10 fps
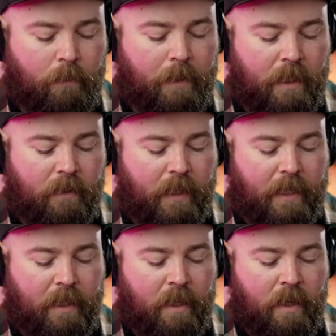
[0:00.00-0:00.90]

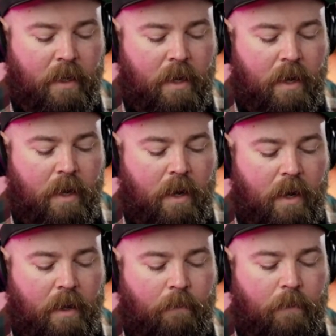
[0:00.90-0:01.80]
like
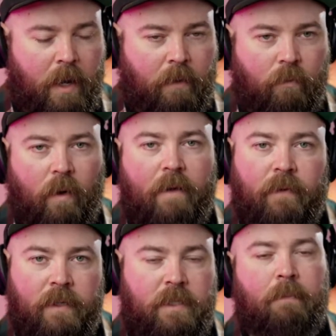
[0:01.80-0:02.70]
a
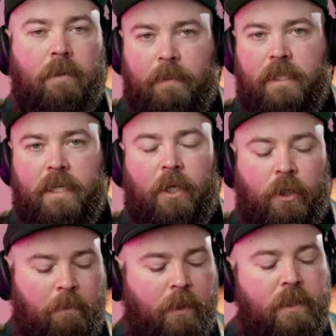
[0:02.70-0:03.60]
reference
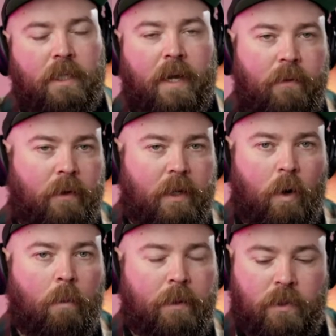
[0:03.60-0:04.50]
implementation put together in an
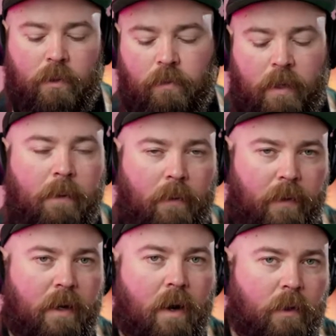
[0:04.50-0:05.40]
open source repo
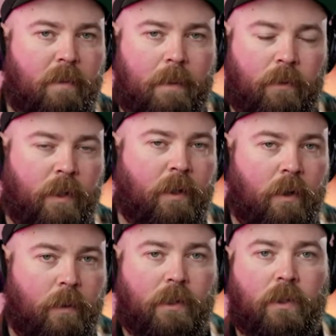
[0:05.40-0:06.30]
that other people can go
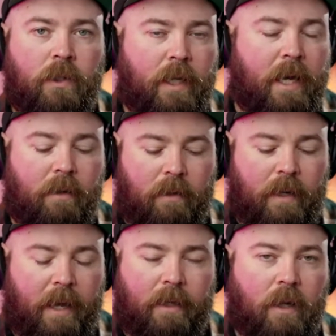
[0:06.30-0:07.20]
and look
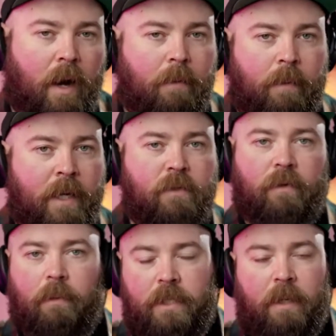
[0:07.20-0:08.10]
and copy paste
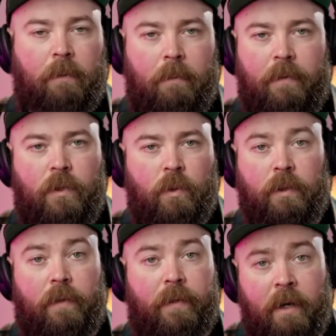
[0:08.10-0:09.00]
from to implement the tool
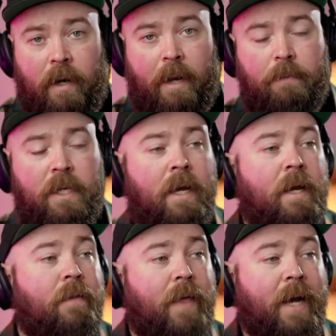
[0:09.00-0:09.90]
in their apps.
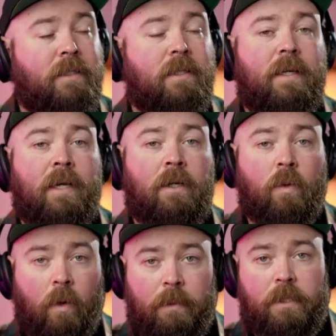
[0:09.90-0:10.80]
That's
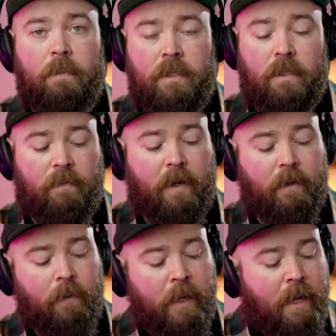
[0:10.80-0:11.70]
enormous business
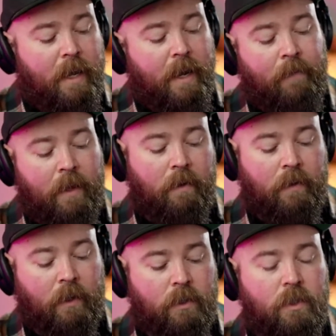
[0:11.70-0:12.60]
value. And then
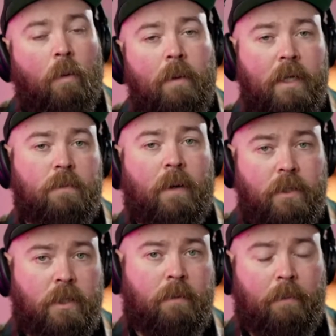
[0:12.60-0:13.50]
there are so many
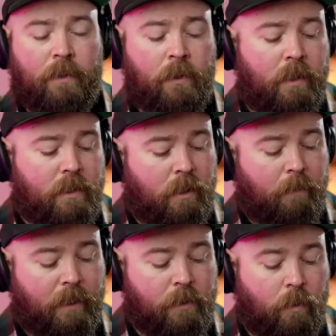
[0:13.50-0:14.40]
sponsorship opportunities here,
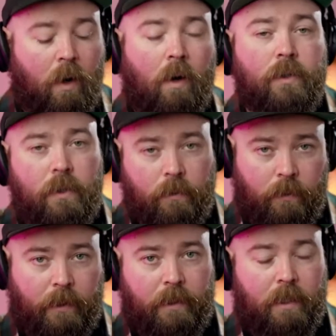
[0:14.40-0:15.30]
because we're also
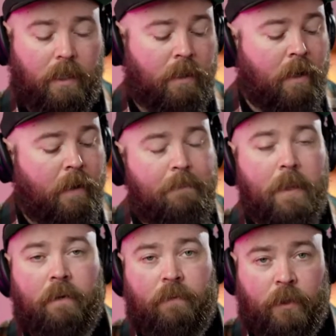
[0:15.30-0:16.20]
going to need
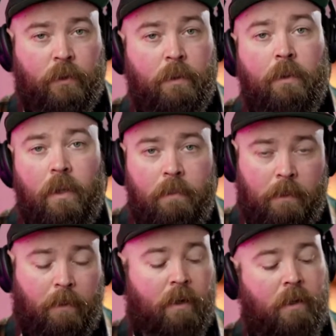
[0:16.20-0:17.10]
an official deployment
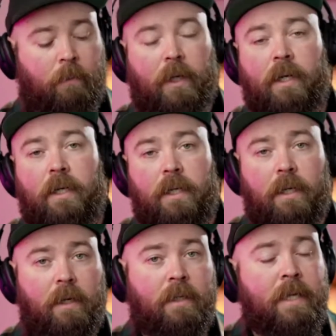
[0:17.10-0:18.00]
partner. We're going to
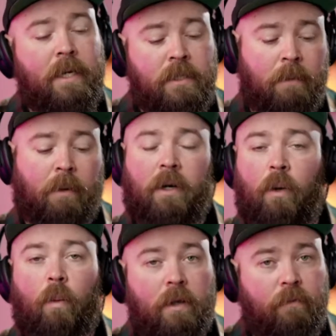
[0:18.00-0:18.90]
need a testing partner.
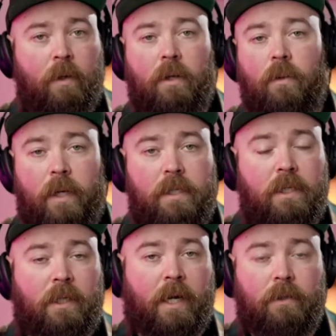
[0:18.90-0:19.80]
What if one of the ways the
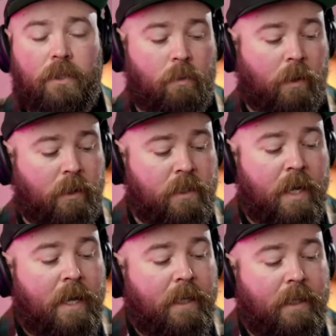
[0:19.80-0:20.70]
challenges works
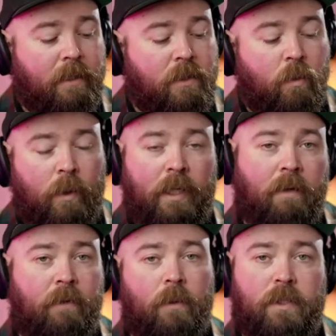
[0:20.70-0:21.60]
is we give
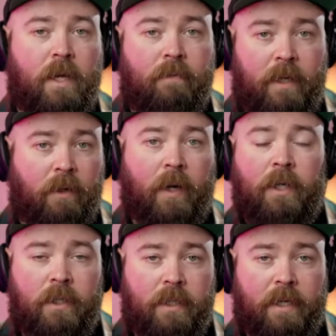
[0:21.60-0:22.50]
you a set of
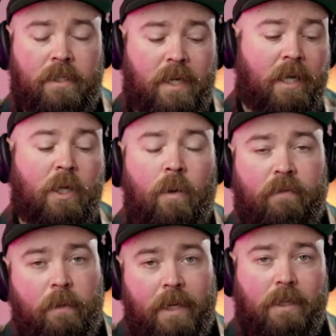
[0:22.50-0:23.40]
integration tests and you have
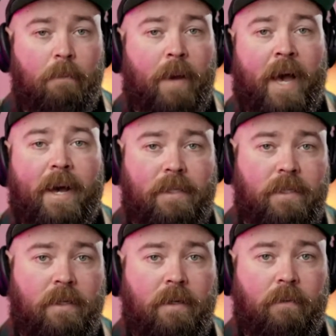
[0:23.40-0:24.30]
to make them pass,
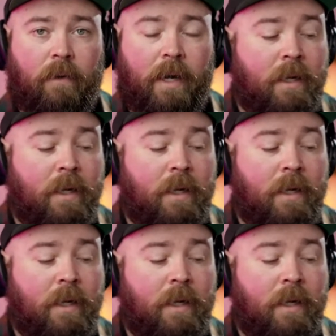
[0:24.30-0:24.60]
right?